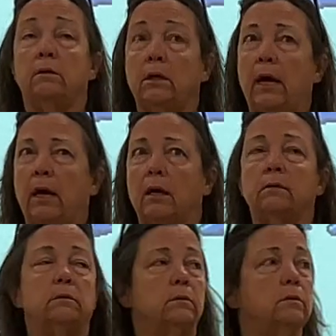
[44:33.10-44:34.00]
Yeah.
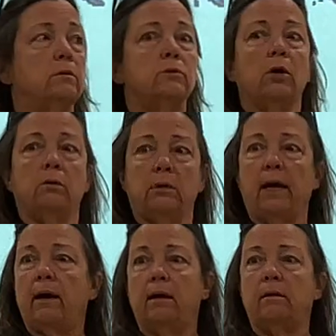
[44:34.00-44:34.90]
So
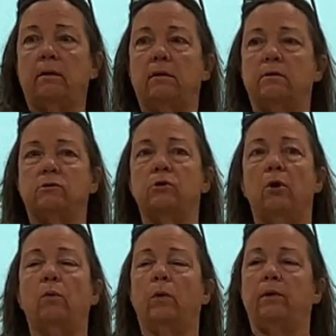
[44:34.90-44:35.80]
yeah, there's
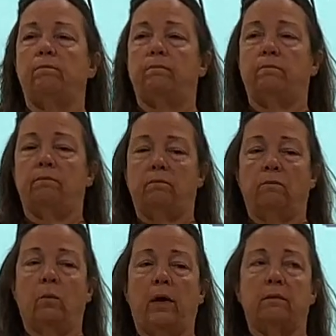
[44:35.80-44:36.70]
no one
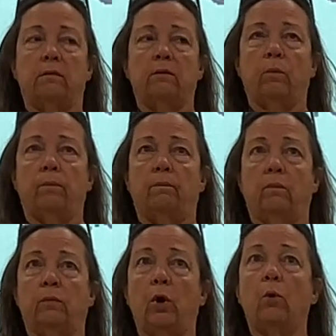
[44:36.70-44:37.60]
what,
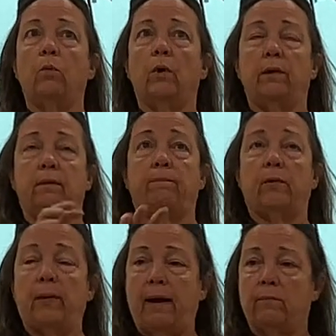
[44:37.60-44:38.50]
no one
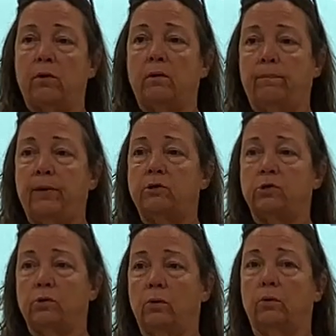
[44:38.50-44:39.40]
parameter to
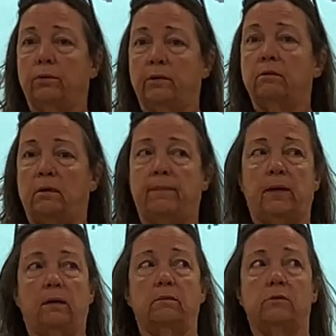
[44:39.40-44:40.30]
pigeonhole them
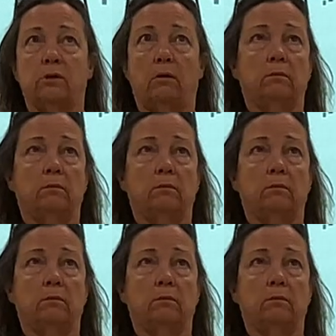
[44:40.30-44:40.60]
in. So.